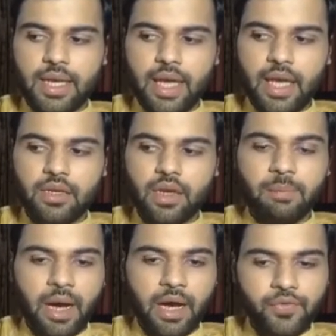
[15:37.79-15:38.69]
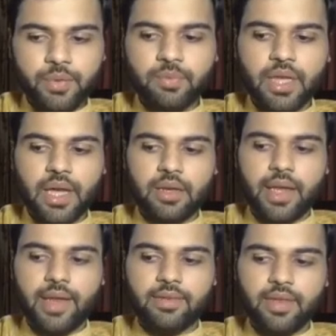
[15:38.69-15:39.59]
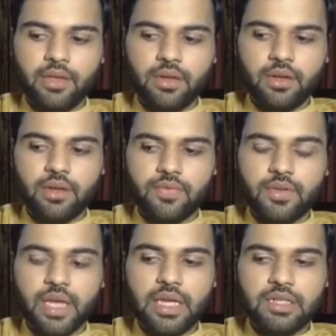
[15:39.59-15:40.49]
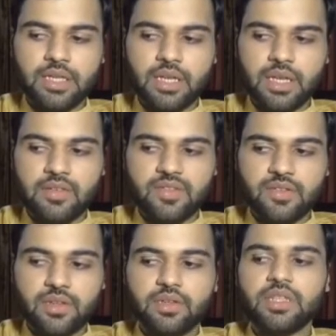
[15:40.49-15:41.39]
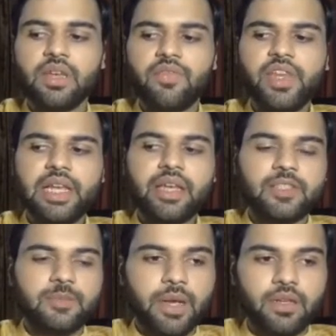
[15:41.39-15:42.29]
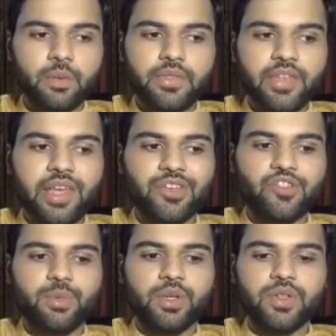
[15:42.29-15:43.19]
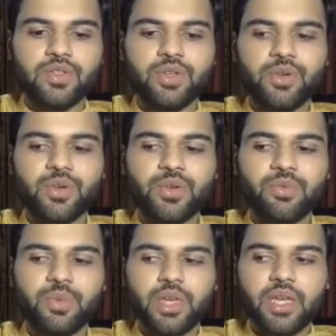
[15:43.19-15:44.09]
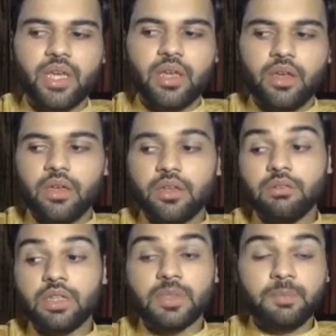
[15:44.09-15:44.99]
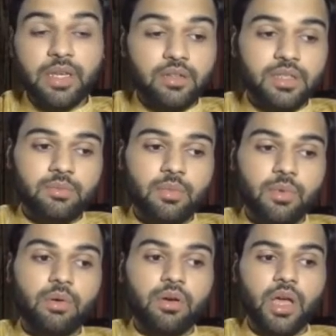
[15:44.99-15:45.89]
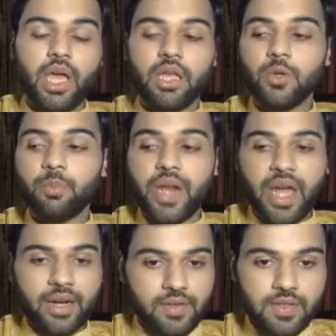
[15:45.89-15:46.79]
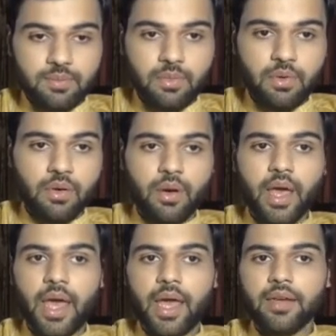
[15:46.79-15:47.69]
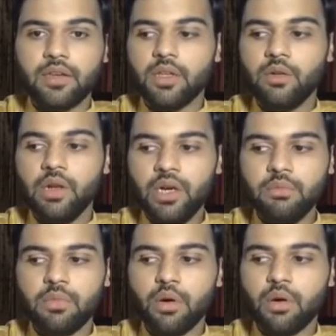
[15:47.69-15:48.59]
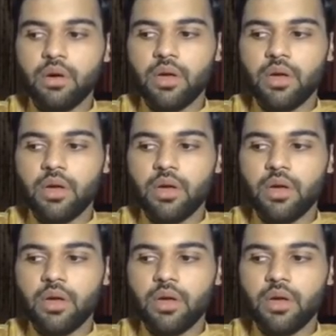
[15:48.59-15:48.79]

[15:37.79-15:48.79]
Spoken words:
And apart from that, and I think the writing is, it definitely gets better with age, because you experience more and you practice more and you learn more.